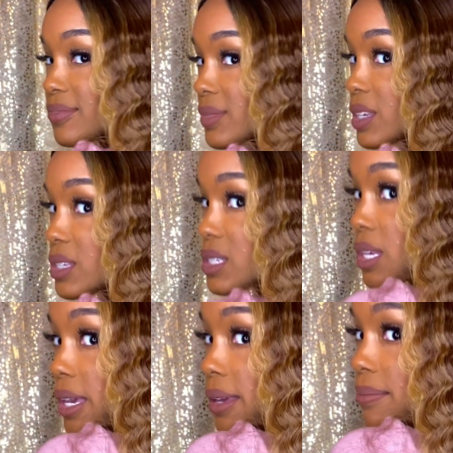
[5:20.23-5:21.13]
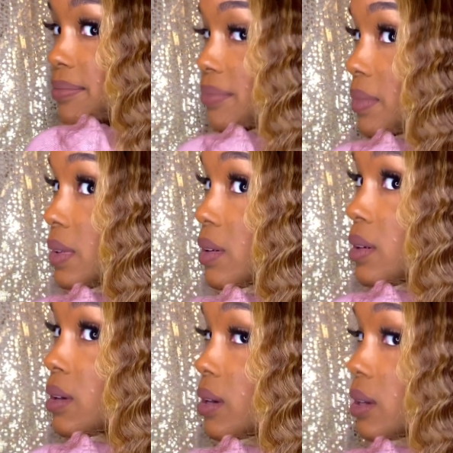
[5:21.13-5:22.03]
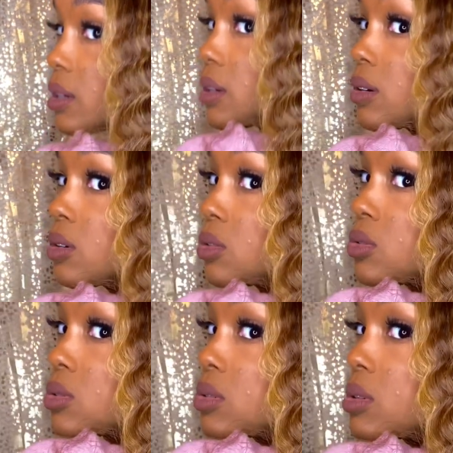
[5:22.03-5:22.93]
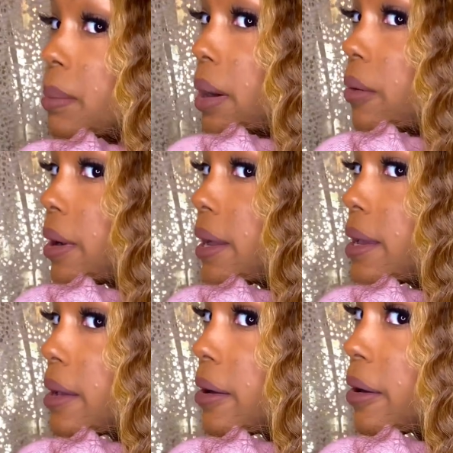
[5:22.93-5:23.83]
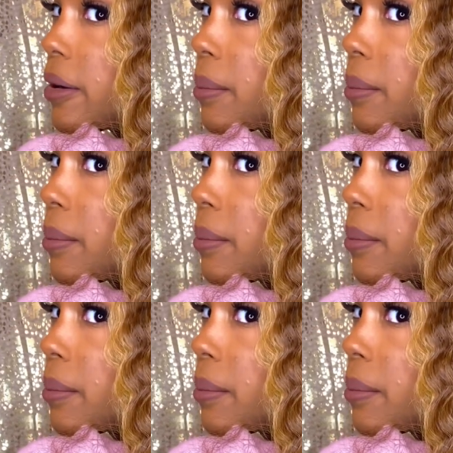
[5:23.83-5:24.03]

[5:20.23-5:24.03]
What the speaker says: You see it? And it goes to about right here in the